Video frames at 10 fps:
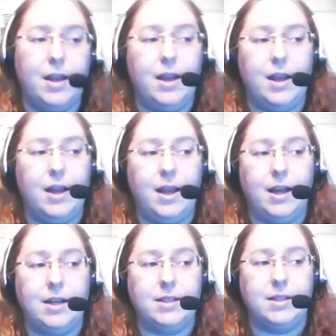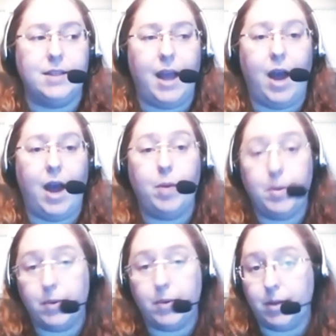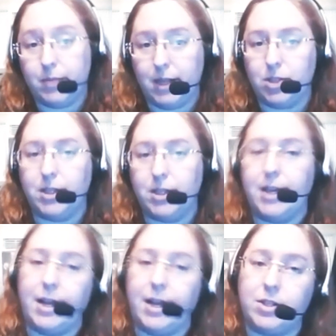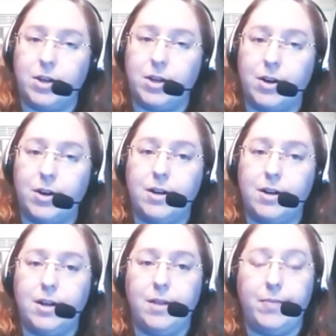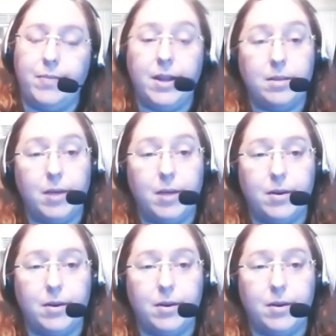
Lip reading: and how people can potentially connect to her in the modern